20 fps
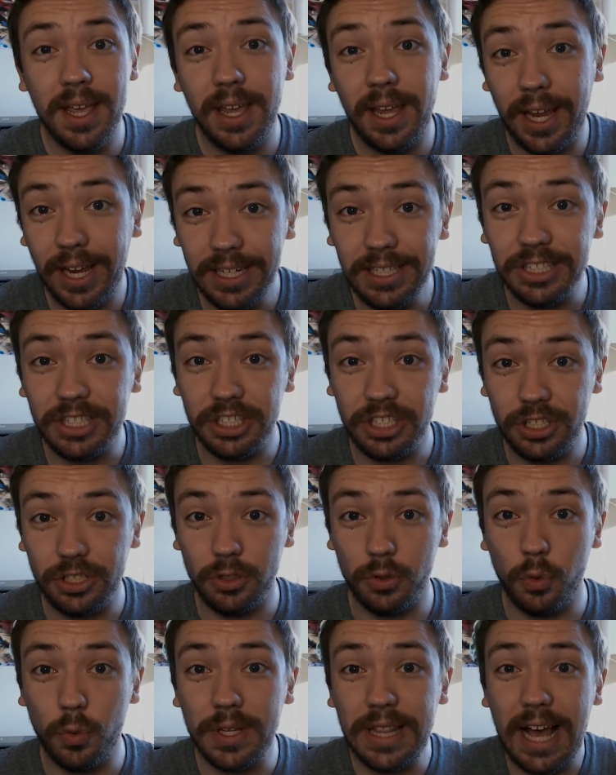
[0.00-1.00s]

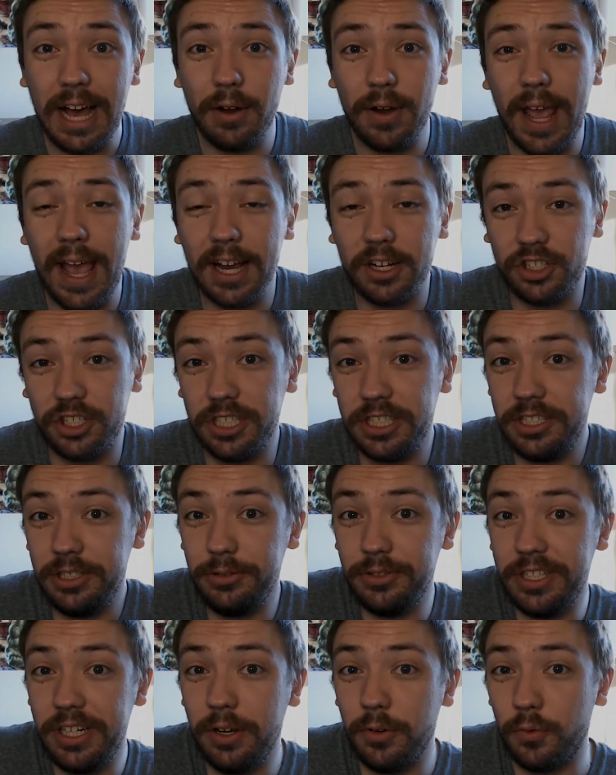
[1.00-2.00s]
into without actually
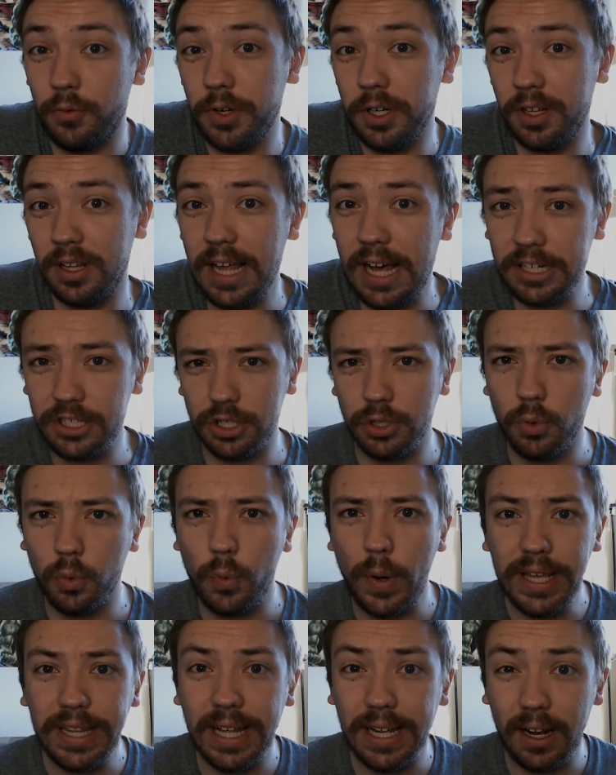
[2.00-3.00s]
using a real logical
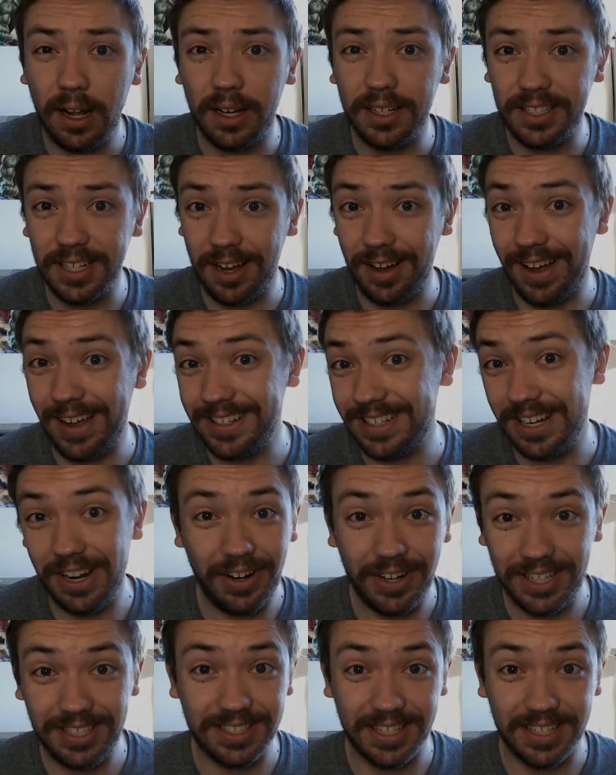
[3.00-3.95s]
way that us as an audience can